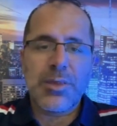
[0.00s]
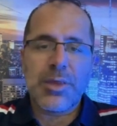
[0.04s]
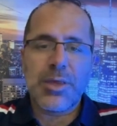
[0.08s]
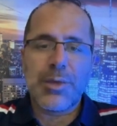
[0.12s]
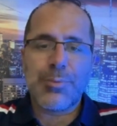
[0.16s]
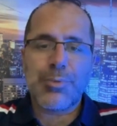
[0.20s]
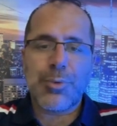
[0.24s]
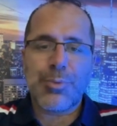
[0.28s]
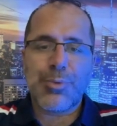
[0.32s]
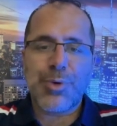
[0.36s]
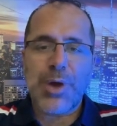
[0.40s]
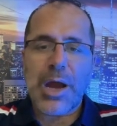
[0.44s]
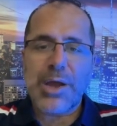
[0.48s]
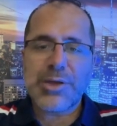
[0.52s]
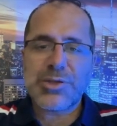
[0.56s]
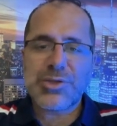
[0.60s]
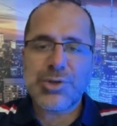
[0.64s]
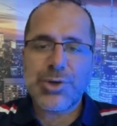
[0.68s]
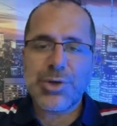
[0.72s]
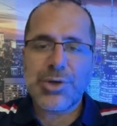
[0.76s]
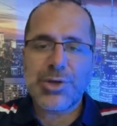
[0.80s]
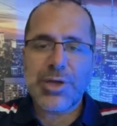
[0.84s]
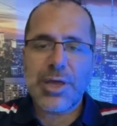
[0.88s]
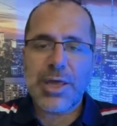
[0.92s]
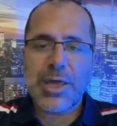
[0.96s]
The
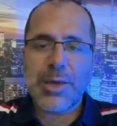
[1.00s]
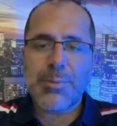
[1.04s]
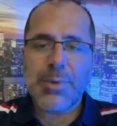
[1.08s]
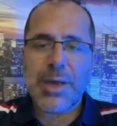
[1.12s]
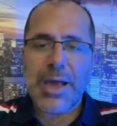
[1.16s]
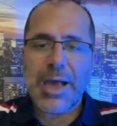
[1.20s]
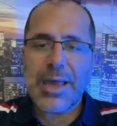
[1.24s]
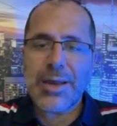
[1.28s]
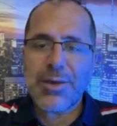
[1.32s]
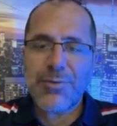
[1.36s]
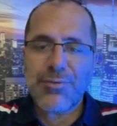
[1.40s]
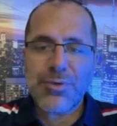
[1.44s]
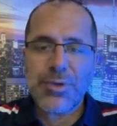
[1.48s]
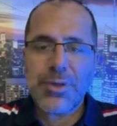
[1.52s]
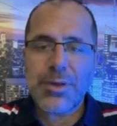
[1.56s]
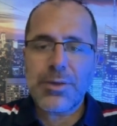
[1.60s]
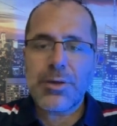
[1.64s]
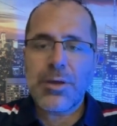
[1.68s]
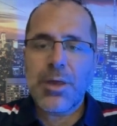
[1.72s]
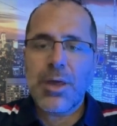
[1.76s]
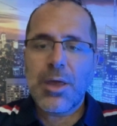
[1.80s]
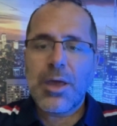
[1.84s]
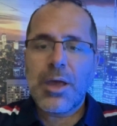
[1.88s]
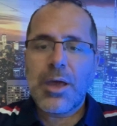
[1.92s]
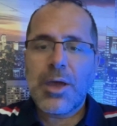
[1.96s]
proprietary name
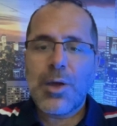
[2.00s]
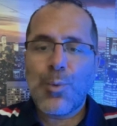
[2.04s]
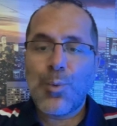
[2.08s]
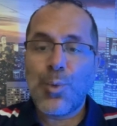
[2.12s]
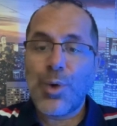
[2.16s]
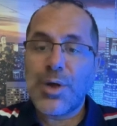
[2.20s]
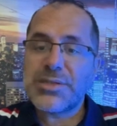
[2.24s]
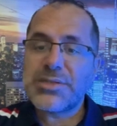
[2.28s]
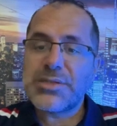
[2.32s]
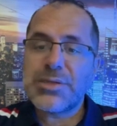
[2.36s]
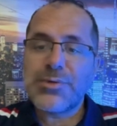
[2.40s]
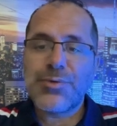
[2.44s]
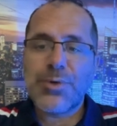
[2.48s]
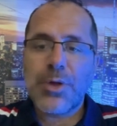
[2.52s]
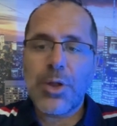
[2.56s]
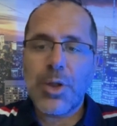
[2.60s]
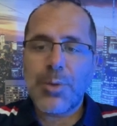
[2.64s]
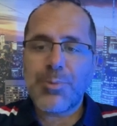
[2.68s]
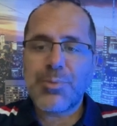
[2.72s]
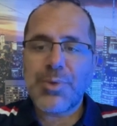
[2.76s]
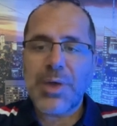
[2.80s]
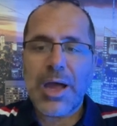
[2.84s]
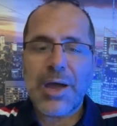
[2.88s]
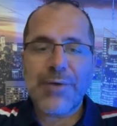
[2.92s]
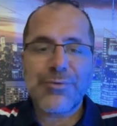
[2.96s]
Anaphylin was
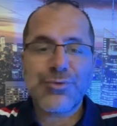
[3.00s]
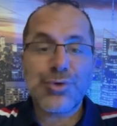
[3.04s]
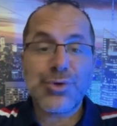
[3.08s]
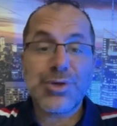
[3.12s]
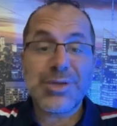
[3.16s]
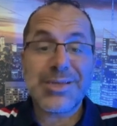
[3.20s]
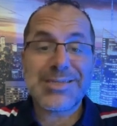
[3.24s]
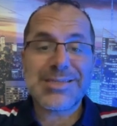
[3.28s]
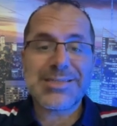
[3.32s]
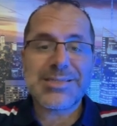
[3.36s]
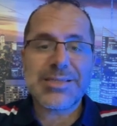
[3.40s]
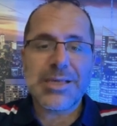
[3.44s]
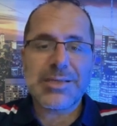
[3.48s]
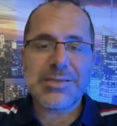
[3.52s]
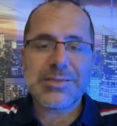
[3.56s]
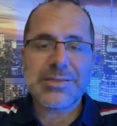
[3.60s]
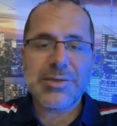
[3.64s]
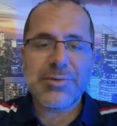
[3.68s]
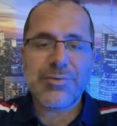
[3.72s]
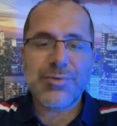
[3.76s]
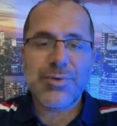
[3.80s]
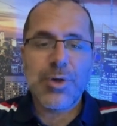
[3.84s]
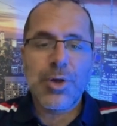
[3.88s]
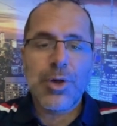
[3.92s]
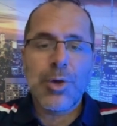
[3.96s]
developed after an
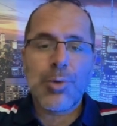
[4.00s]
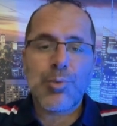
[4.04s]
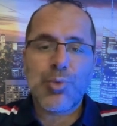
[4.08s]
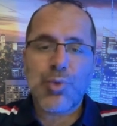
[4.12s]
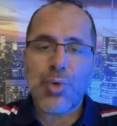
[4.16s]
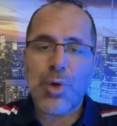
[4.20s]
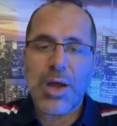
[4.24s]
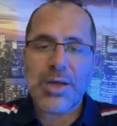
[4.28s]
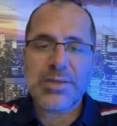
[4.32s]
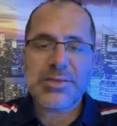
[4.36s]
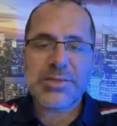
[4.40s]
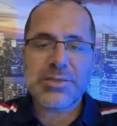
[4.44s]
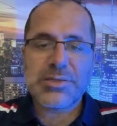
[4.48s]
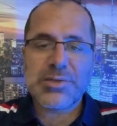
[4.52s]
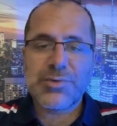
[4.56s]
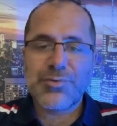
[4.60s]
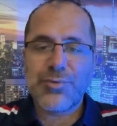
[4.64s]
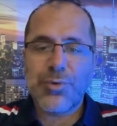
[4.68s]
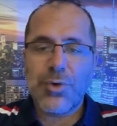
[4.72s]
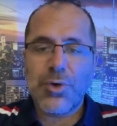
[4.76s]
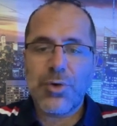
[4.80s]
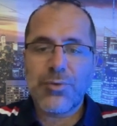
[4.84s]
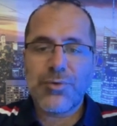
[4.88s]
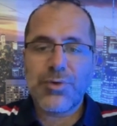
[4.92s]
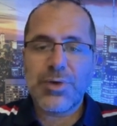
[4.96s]
extensive process
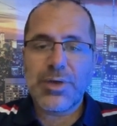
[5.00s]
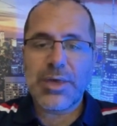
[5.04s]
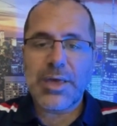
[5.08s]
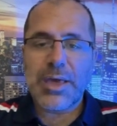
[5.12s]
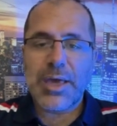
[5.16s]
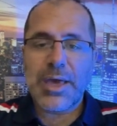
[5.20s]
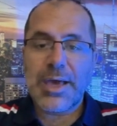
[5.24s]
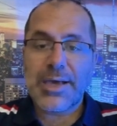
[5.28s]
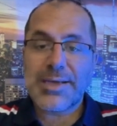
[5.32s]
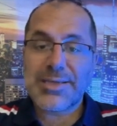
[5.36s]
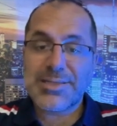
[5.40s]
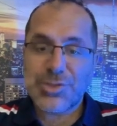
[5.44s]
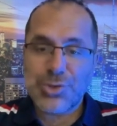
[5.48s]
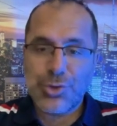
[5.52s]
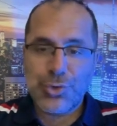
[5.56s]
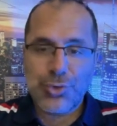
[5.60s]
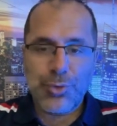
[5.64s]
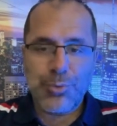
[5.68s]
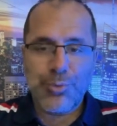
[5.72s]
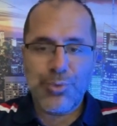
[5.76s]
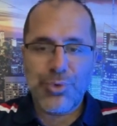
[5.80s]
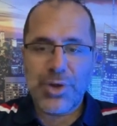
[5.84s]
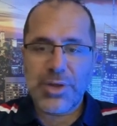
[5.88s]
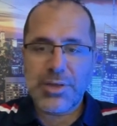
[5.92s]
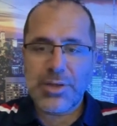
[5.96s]
involving
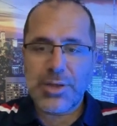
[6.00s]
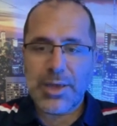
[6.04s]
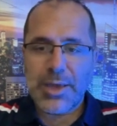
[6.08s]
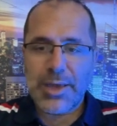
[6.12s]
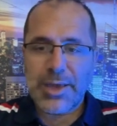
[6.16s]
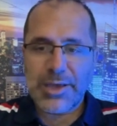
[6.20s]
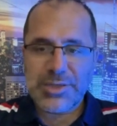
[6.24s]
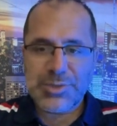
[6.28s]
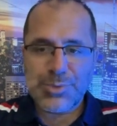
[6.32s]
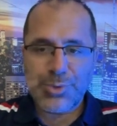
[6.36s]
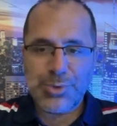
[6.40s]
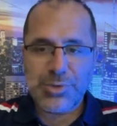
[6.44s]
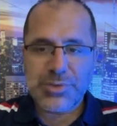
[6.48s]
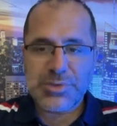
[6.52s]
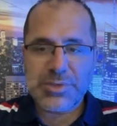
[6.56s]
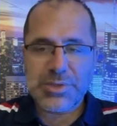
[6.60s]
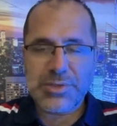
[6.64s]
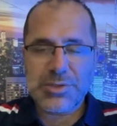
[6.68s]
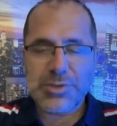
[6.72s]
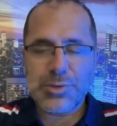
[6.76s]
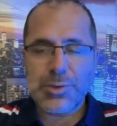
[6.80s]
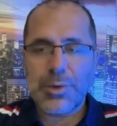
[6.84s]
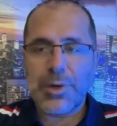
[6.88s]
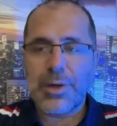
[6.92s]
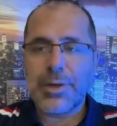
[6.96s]
external branding experts
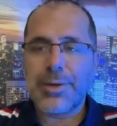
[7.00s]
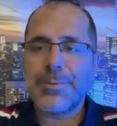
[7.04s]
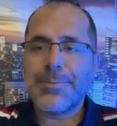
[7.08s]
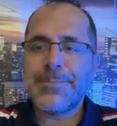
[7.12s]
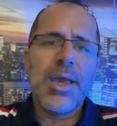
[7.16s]
and so on.